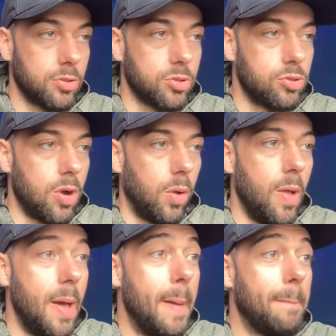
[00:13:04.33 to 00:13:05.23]
control
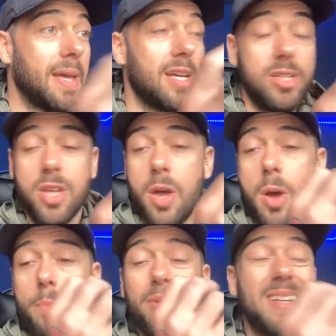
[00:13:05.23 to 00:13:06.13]
because
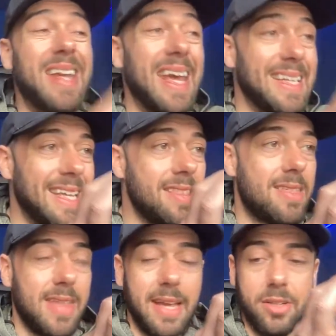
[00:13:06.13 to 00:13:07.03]
predicting
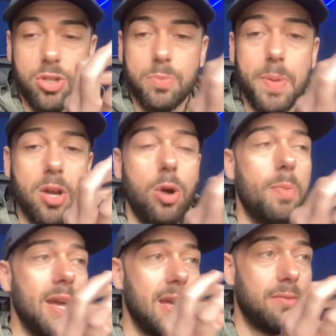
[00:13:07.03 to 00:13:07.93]
things
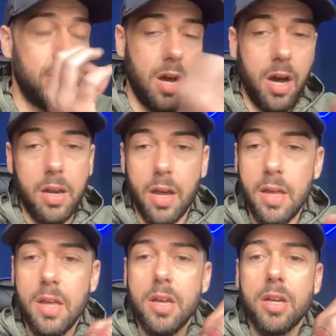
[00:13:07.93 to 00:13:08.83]
become even harder.
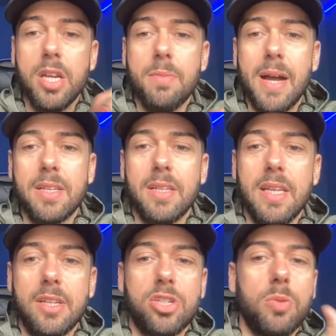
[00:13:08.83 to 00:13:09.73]
Can you imagine
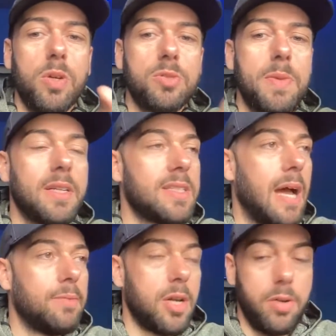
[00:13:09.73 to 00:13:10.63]
this? Someone's meal
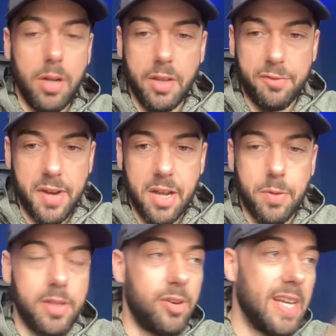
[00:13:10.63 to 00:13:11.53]
times that are all
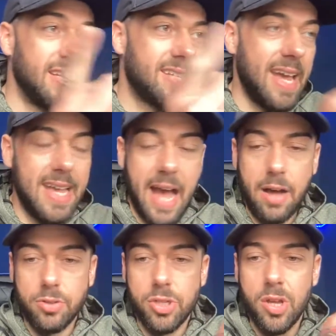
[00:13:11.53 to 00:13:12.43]
infrequent. They're eating
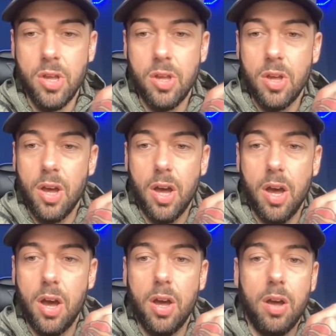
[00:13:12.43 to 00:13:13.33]
takeouts
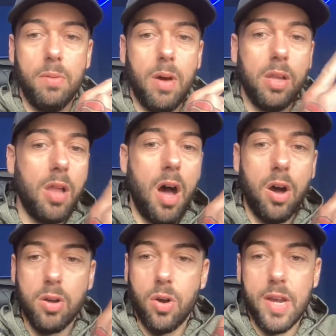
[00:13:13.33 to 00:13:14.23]
a lot
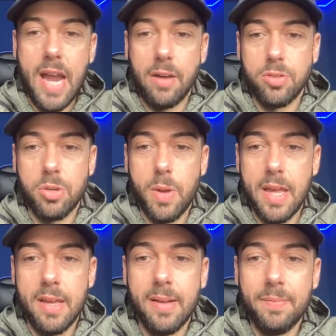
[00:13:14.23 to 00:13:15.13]
or going out to
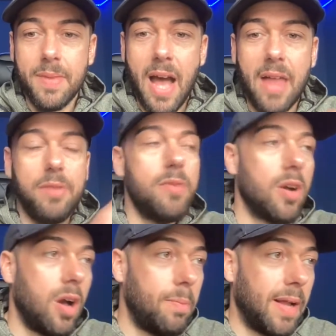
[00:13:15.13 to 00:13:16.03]
eat and they've
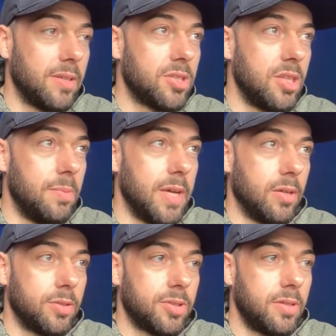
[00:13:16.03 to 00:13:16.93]
not got balance in the
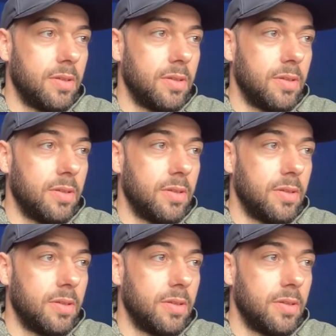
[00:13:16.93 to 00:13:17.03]
meals.